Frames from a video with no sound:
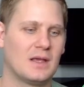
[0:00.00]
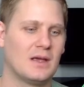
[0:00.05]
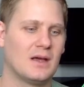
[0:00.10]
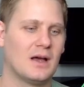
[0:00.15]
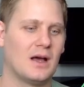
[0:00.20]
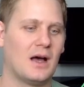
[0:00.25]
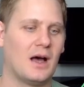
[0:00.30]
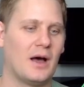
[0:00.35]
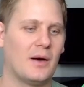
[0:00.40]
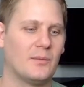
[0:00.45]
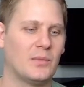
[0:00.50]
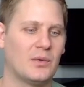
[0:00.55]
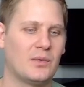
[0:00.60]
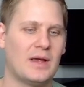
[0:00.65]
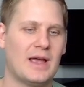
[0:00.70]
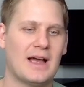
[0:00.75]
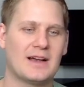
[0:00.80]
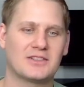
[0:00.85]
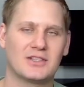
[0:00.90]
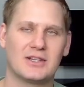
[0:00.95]
but we
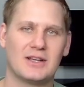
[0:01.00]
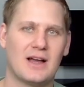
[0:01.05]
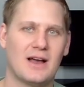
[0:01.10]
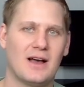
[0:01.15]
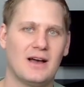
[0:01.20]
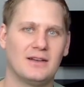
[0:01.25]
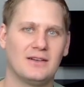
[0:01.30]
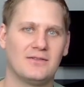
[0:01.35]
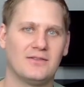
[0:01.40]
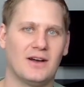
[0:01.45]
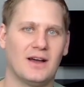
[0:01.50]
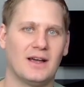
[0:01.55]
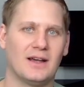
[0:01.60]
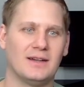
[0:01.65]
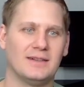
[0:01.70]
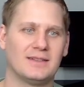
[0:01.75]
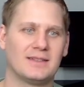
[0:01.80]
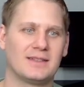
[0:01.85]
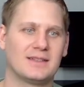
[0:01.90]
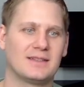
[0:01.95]
actually got
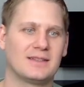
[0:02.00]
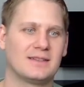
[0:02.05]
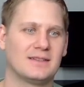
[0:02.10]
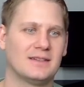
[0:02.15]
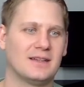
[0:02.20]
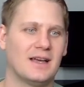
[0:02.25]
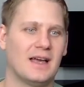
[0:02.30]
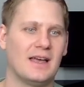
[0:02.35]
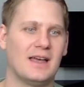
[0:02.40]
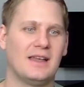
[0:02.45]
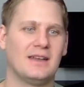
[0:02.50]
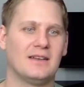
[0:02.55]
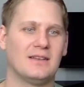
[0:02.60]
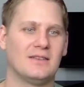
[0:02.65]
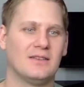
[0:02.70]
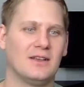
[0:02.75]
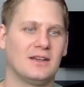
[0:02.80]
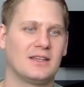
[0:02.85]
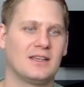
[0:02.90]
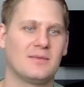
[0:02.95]
undefined. And
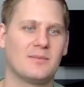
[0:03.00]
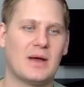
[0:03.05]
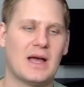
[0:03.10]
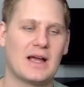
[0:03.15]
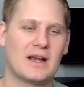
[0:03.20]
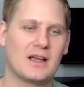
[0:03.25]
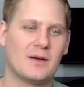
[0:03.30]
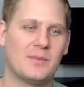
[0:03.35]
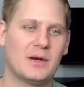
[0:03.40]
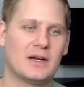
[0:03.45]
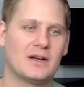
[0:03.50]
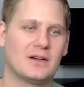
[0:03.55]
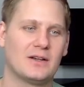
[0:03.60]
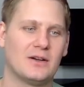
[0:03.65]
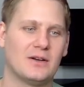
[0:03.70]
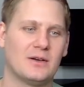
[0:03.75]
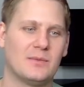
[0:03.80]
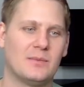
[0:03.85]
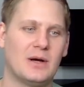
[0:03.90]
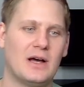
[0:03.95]
looking back up at our
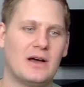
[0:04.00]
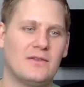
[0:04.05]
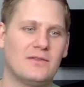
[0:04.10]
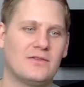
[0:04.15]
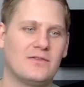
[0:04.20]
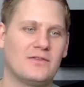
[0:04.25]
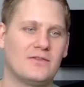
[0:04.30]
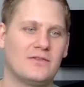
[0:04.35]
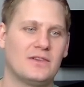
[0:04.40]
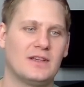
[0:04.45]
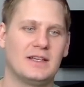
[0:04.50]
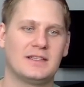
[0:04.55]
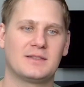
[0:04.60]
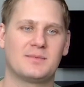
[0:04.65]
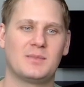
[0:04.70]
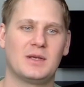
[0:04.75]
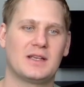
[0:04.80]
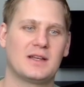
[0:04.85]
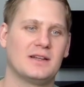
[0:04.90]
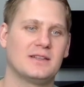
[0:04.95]
code above, it's
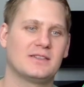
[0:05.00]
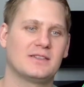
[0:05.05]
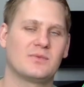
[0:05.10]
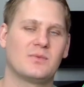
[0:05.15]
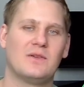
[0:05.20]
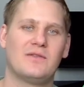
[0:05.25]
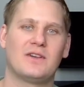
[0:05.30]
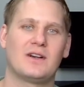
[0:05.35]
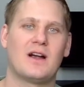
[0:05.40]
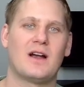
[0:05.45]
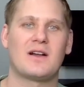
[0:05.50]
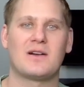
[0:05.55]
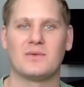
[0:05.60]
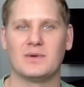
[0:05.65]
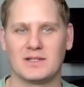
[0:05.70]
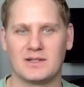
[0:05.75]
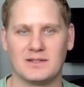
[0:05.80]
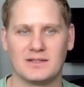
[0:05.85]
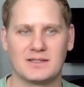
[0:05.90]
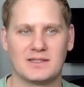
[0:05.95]
because we forgot our
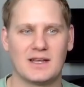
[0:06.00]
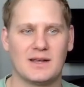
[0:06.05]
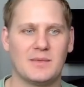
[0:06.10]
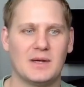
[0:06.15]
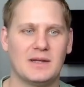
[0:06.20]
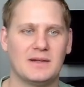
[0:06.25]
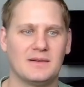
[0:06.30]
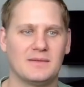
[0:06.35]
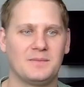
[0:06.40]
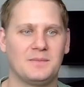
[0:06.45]
return statement.